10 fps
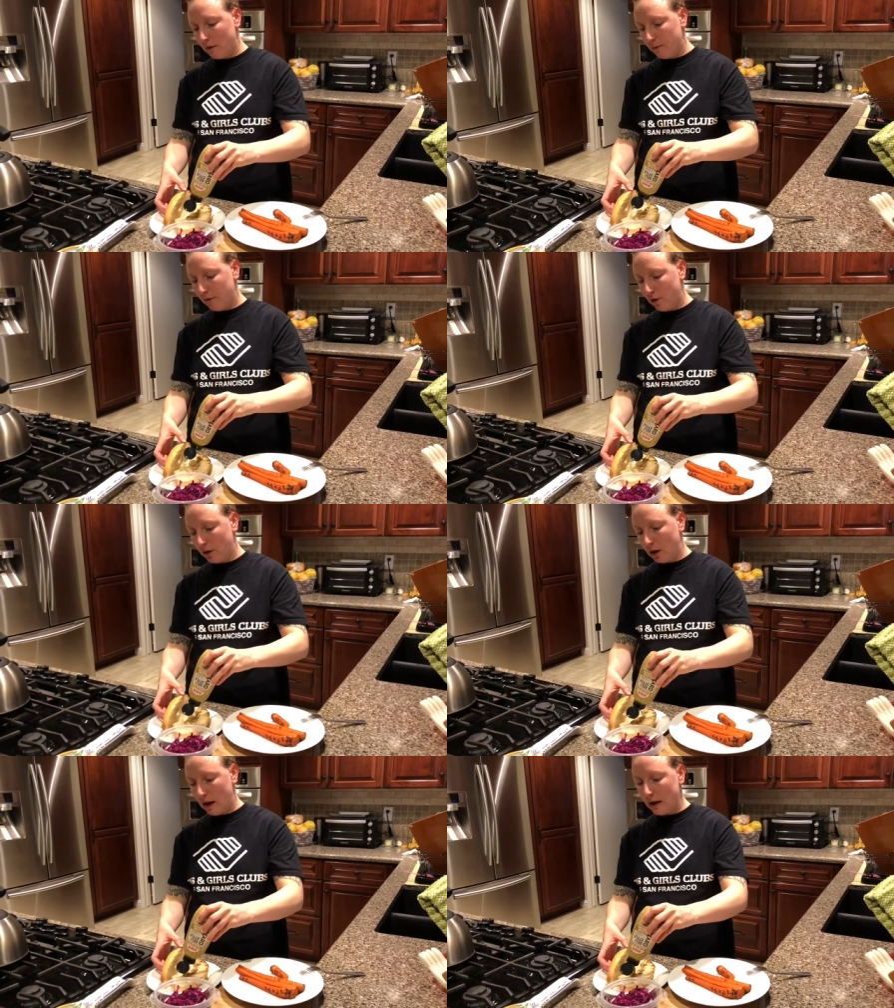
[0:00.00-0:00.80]
If you
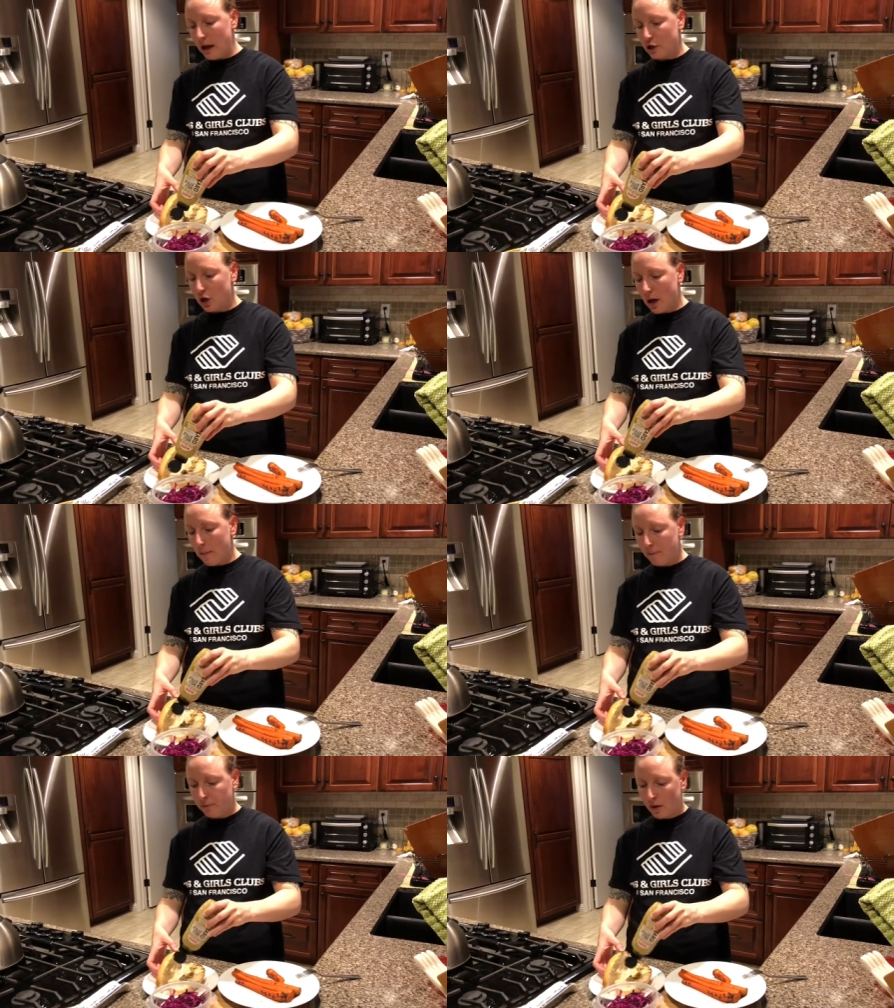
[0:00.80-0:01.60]
really like
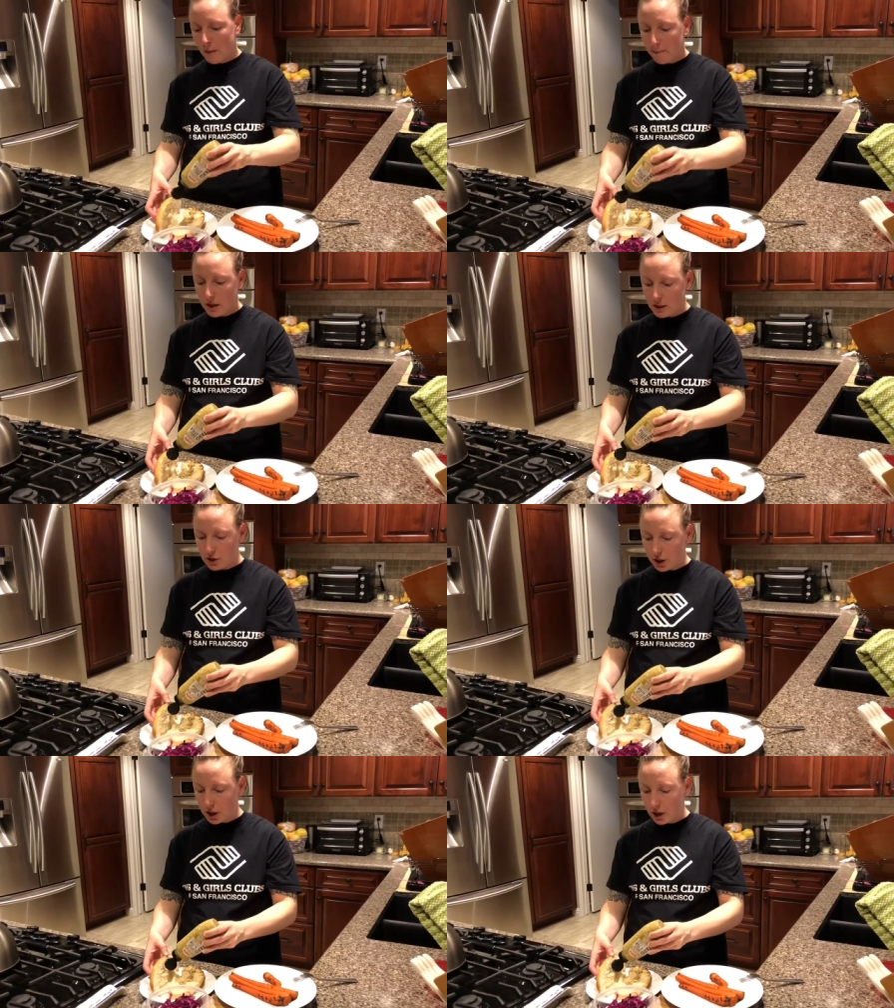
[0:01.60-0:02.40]
ketchup,
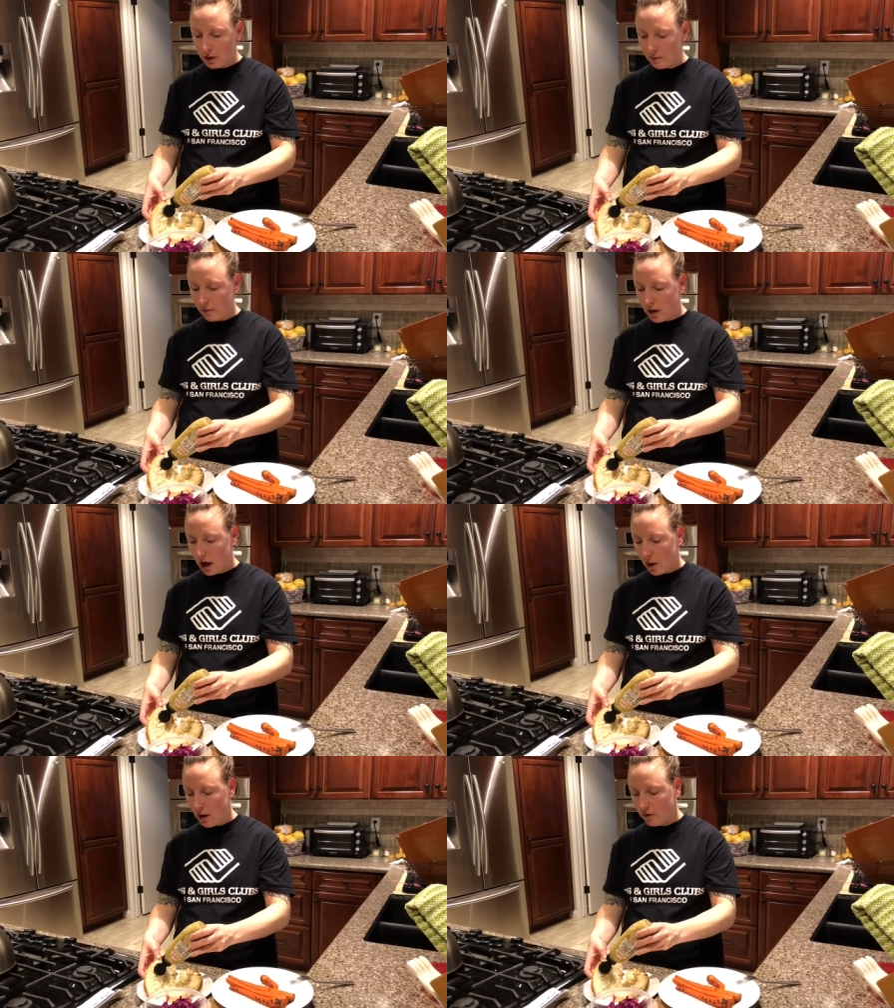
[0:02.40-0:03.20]
mustard,
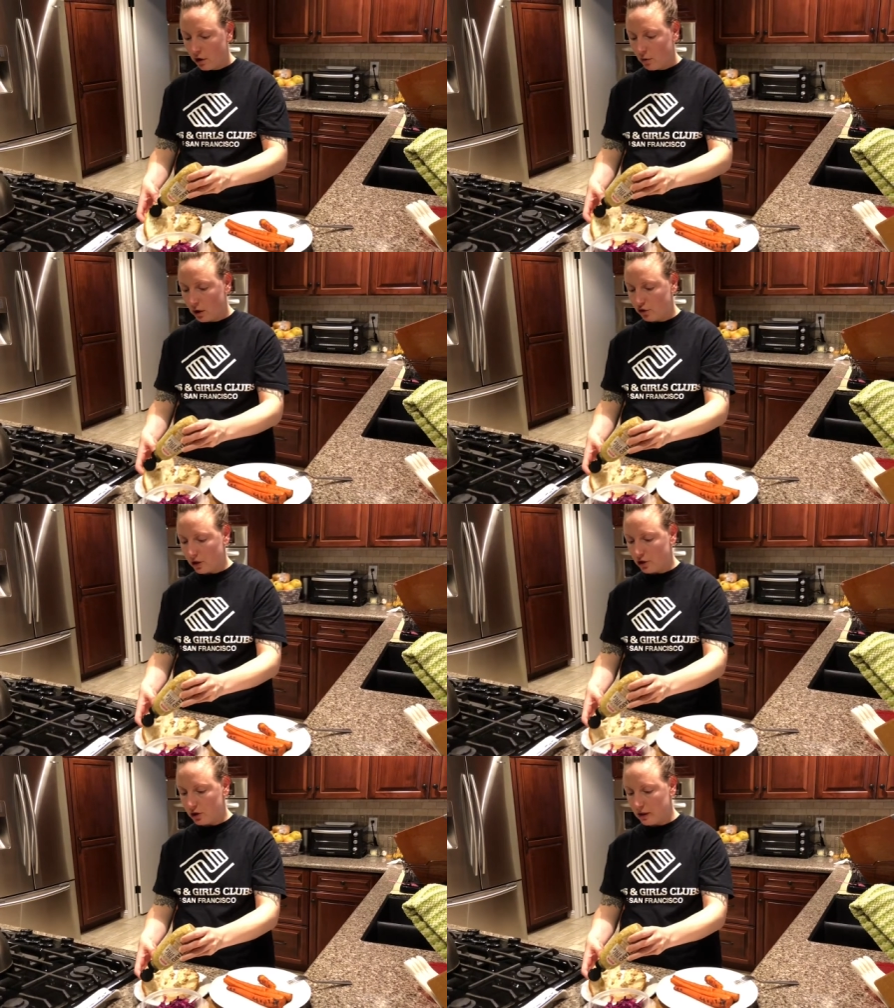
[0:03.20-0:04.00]
however you want to
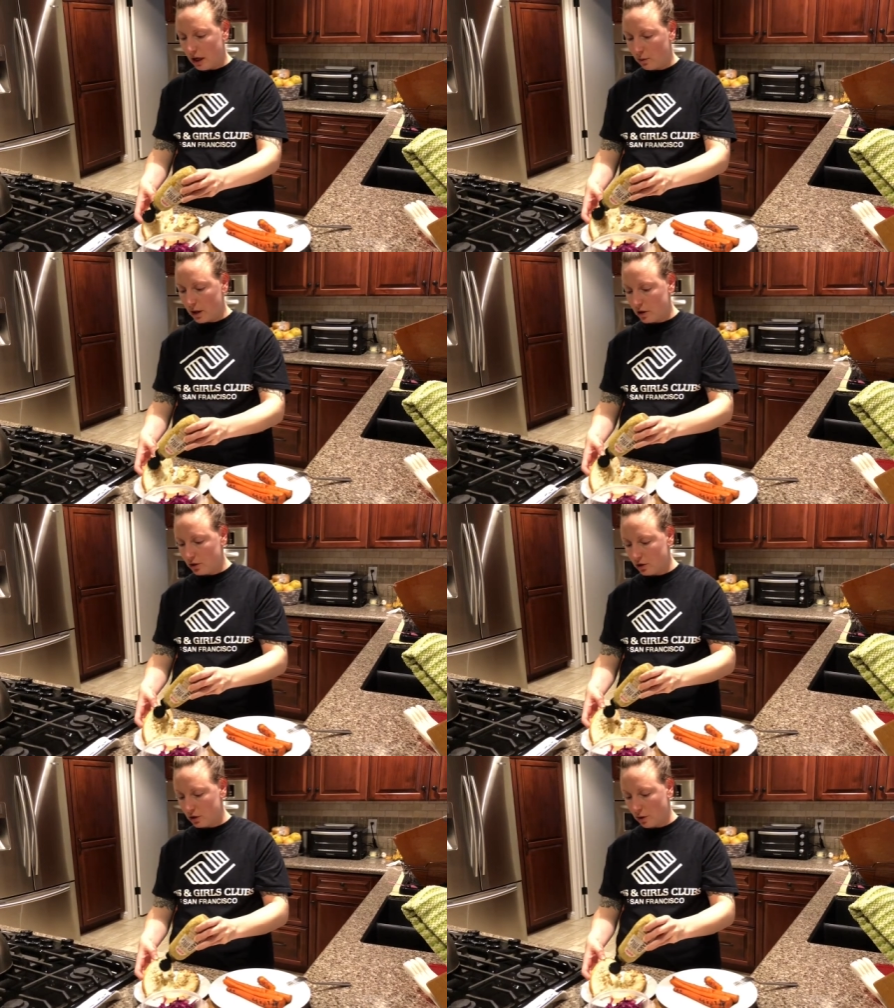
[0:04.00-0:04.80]
dress your sandwich.
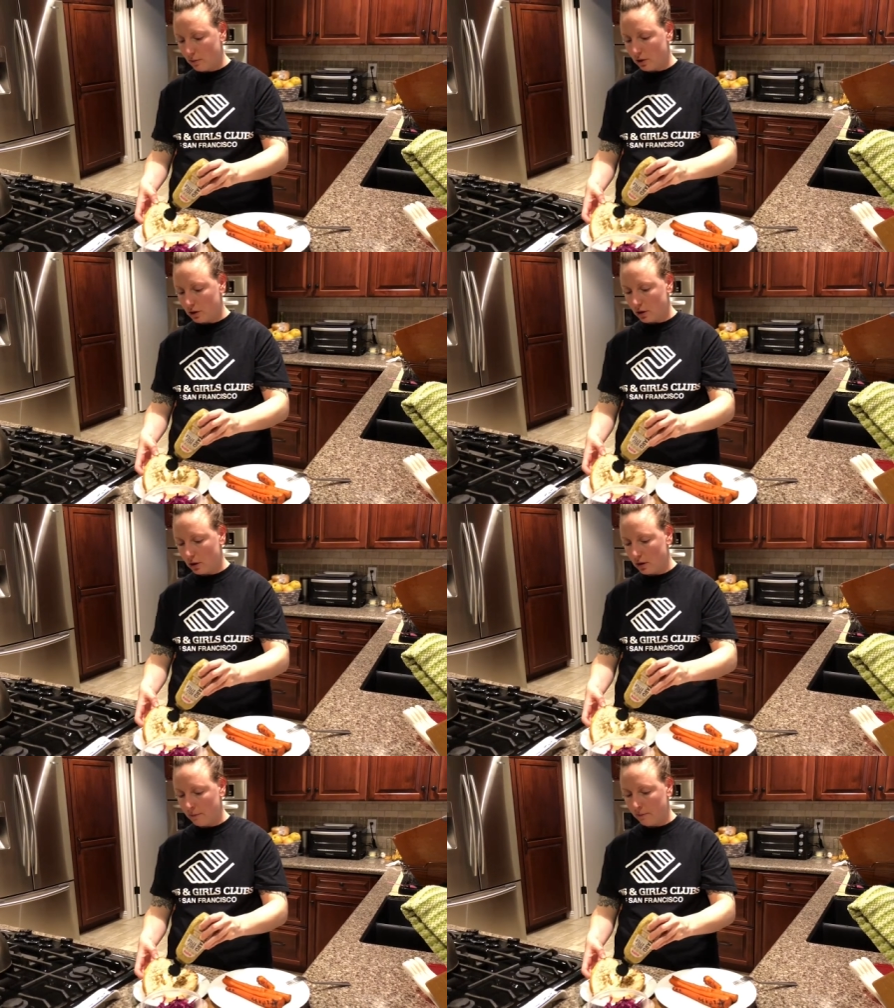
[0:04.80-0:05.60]
So I'm just
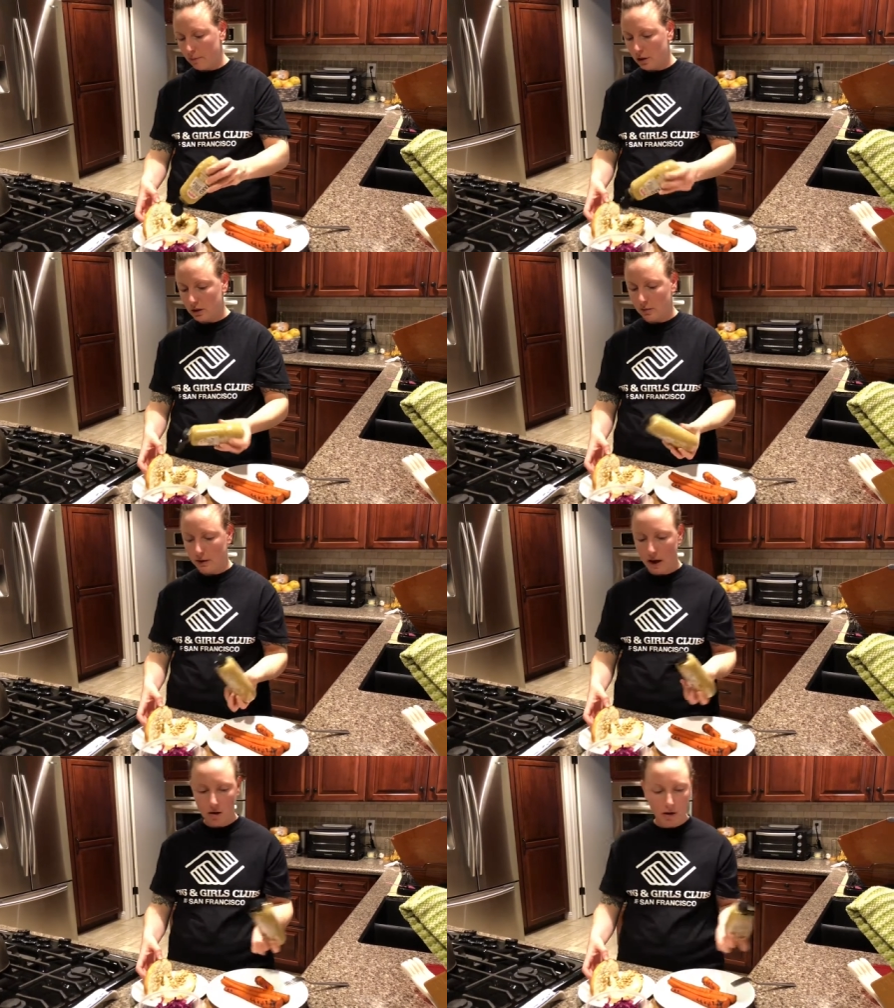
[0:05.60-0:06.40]
gonna put some of
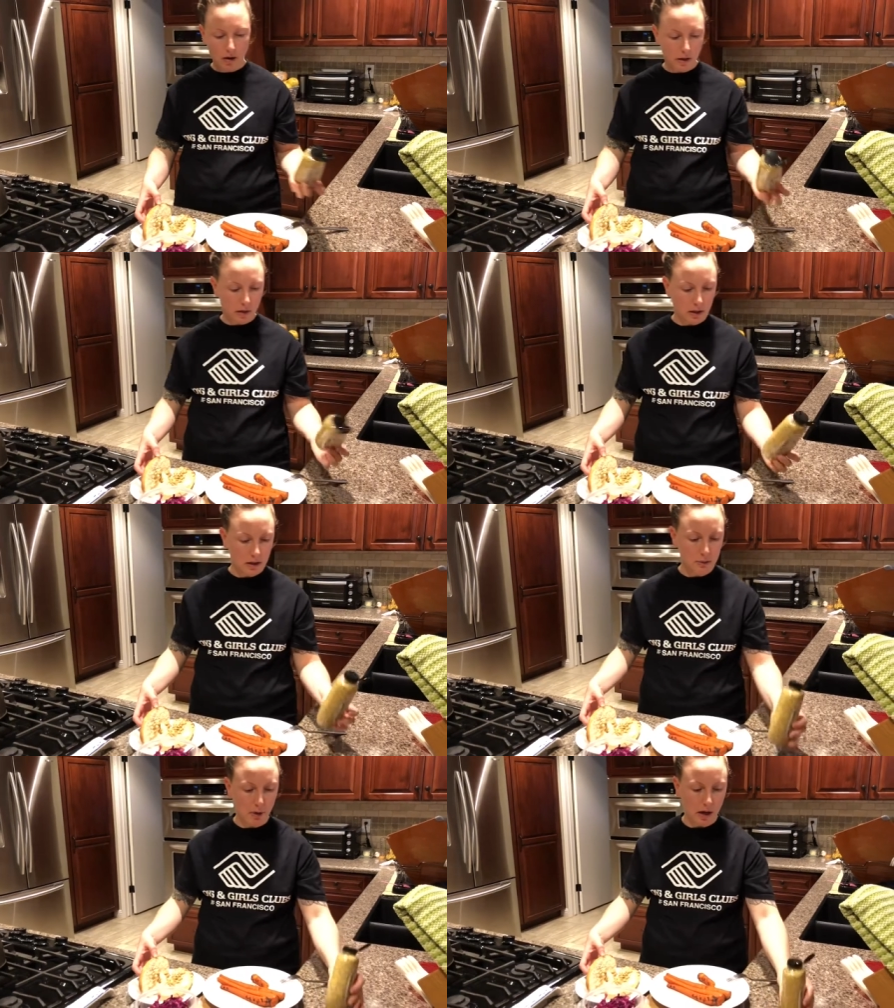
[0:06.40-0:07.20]
that on and then
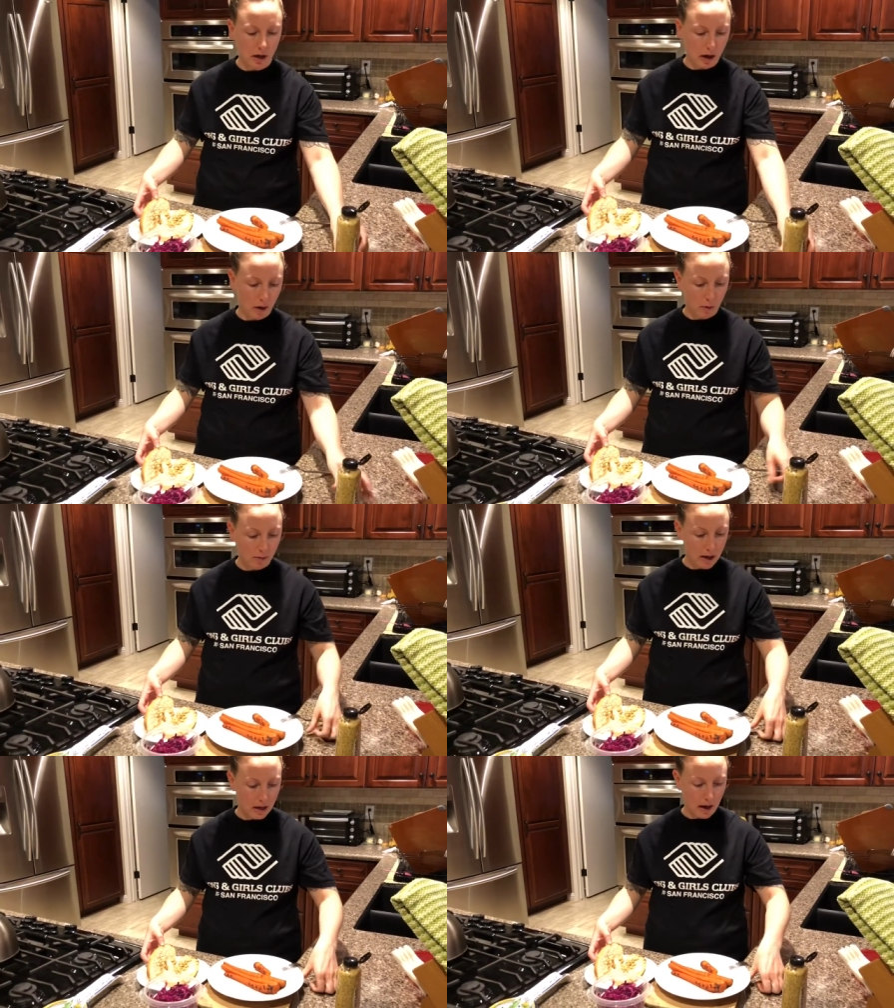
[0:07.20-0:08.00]
spread it out with
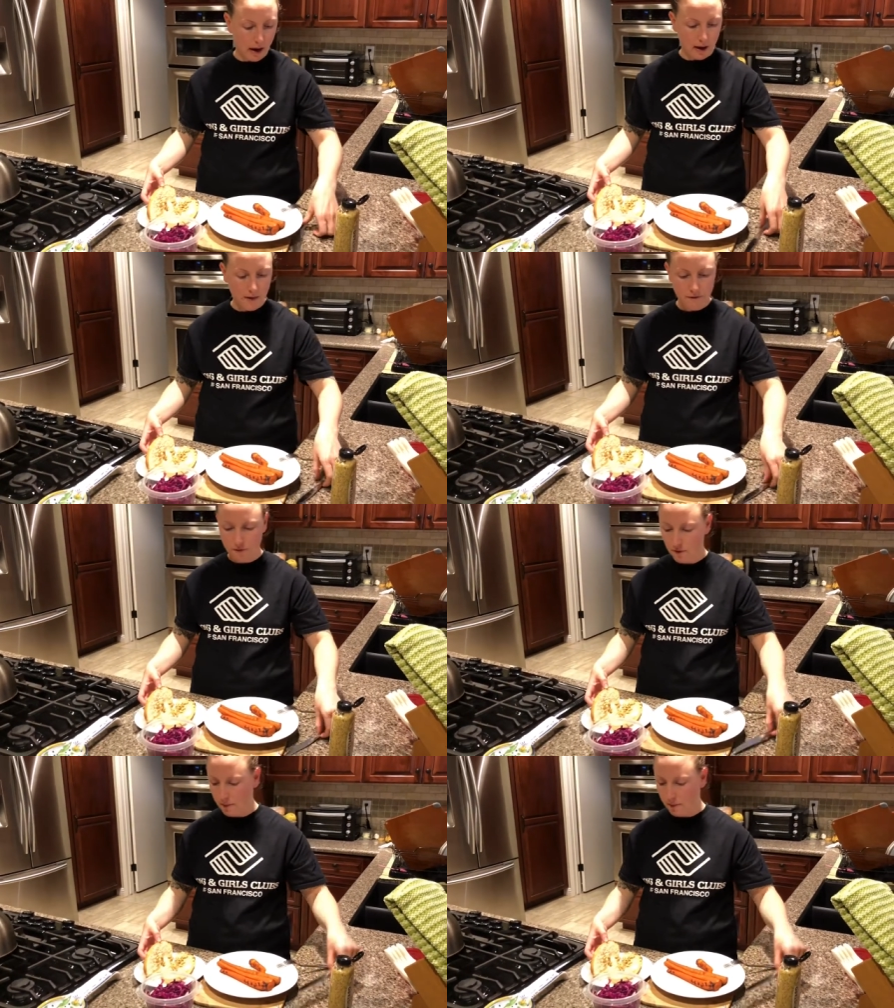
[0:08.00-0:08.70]
my knife.